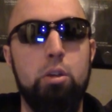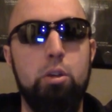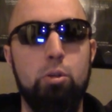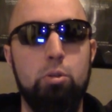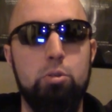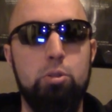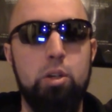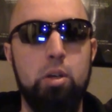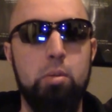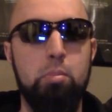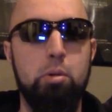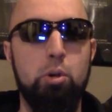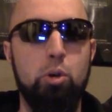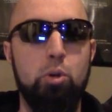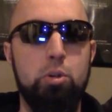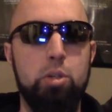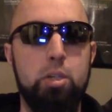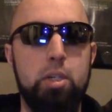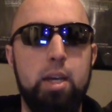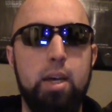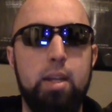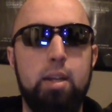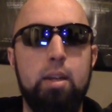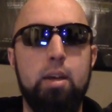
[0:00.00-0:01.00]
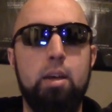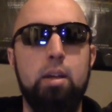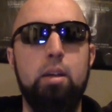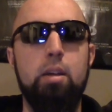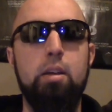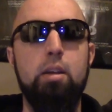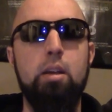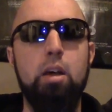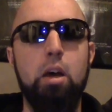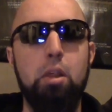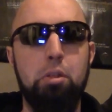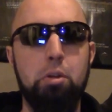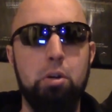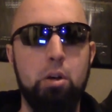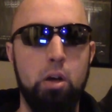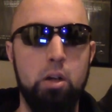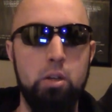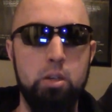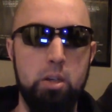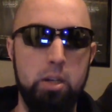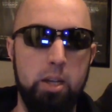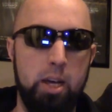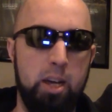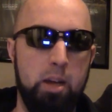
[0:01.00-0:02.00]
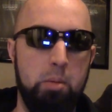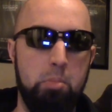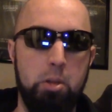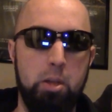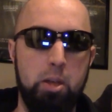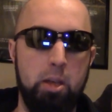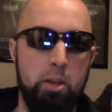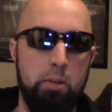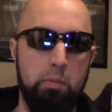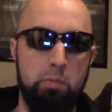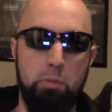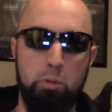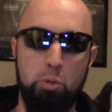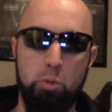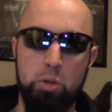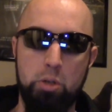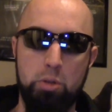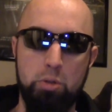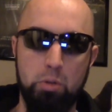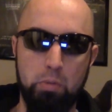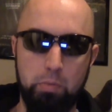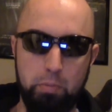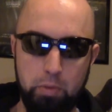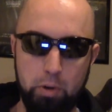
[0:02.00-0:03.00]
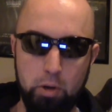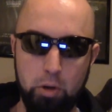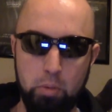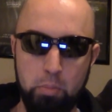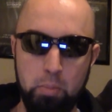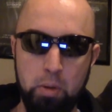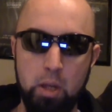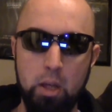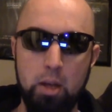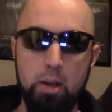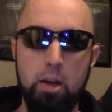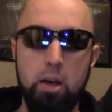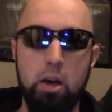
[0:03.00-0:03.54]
Yojimbo is yet another undeniably influential film,